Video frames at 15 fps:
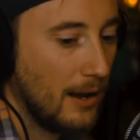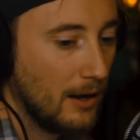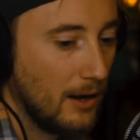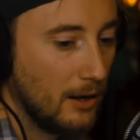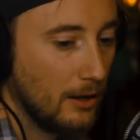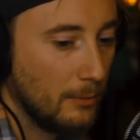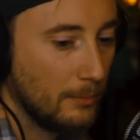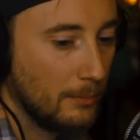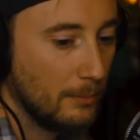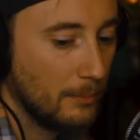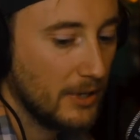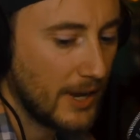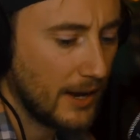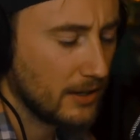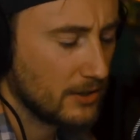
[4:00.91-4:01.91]

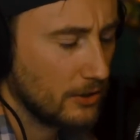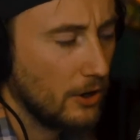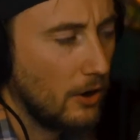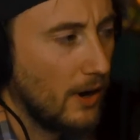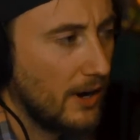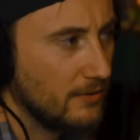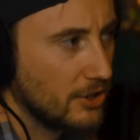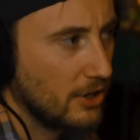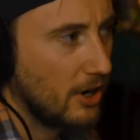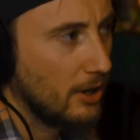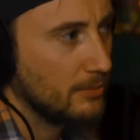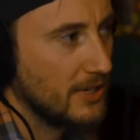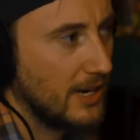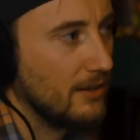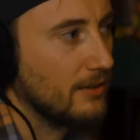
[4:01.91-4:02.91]
So y'all have
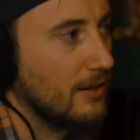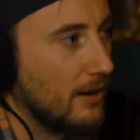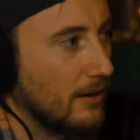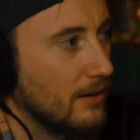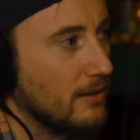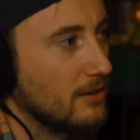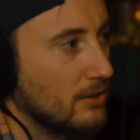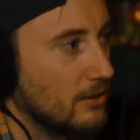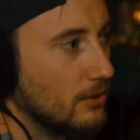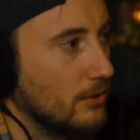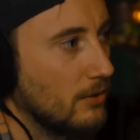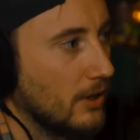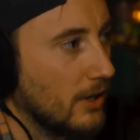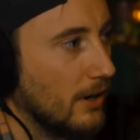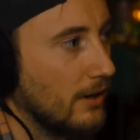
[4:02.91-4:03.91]
jobs outside of this
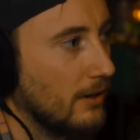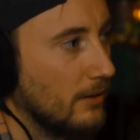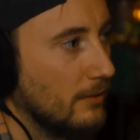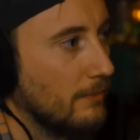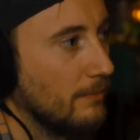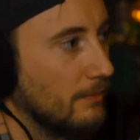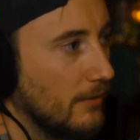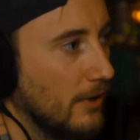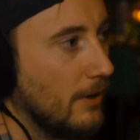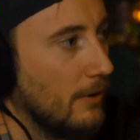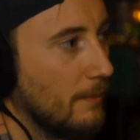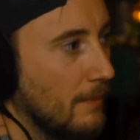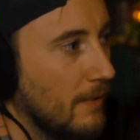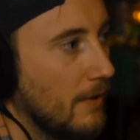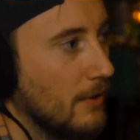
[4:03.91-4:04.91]
too to kind of,
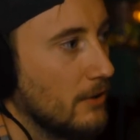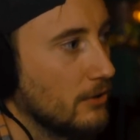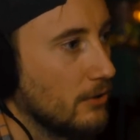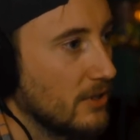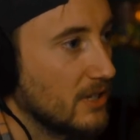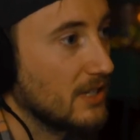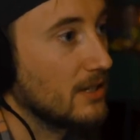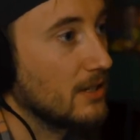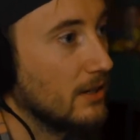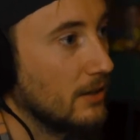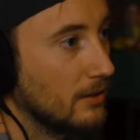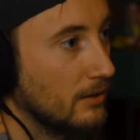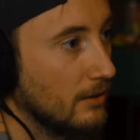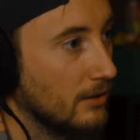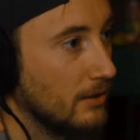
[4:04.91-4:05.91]
So this
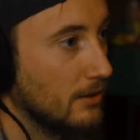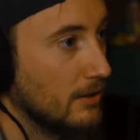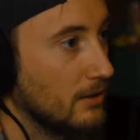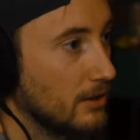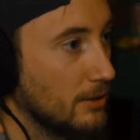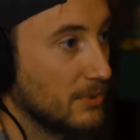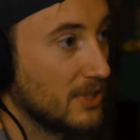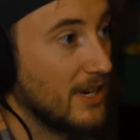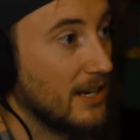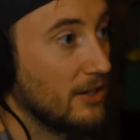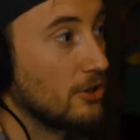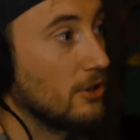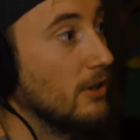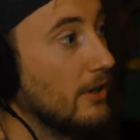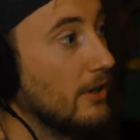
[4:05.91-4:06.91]
isn't substantial